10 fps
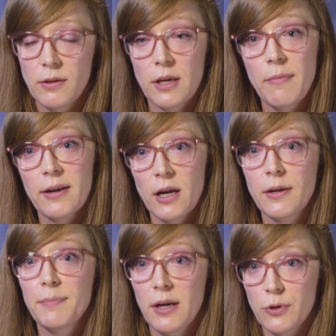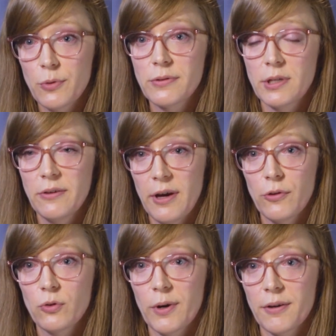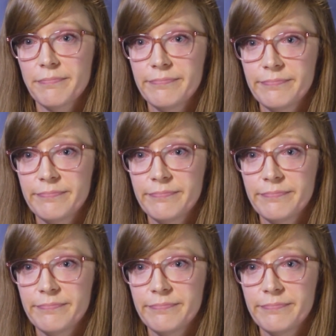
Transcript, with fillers: that they might not be able to receive elsewhere.